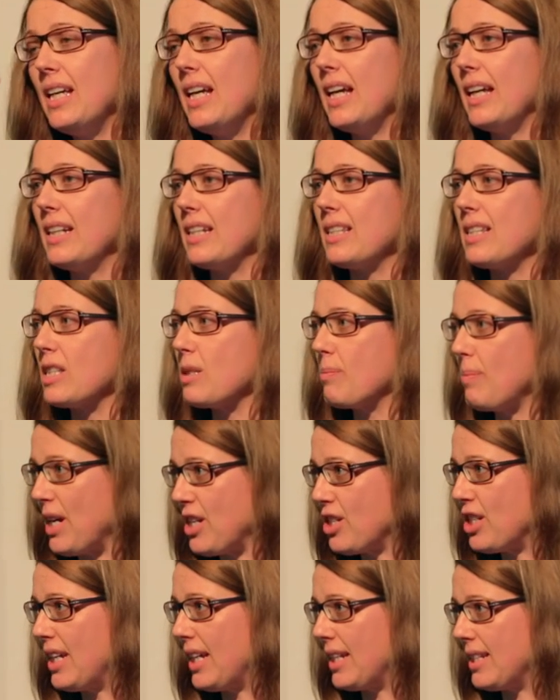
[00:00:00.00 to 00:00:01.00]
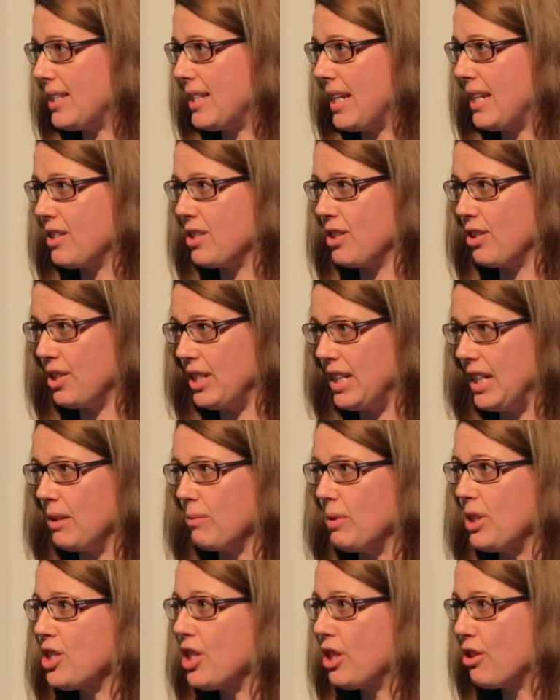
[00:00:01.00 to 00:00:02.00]
and it's a specialised centre dealing
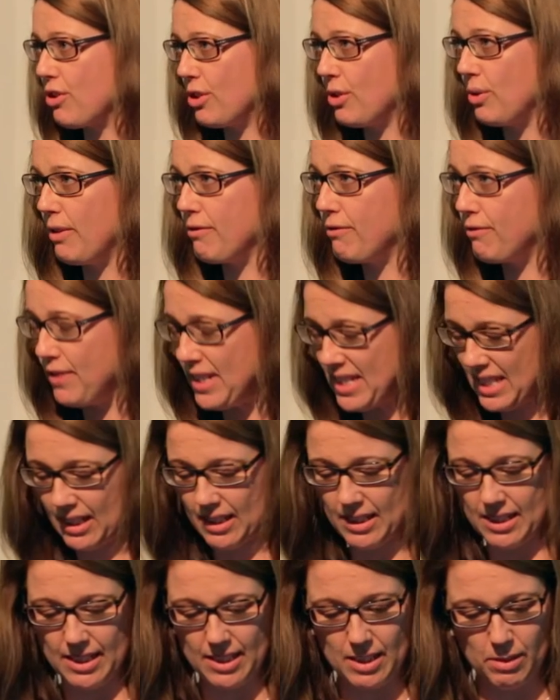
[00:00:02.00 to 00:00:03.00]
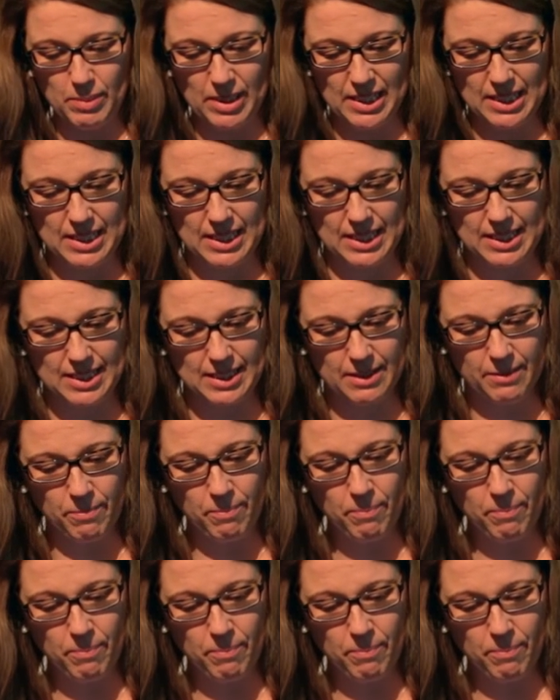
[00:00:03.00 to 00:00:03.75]
with children who have physical disabilities.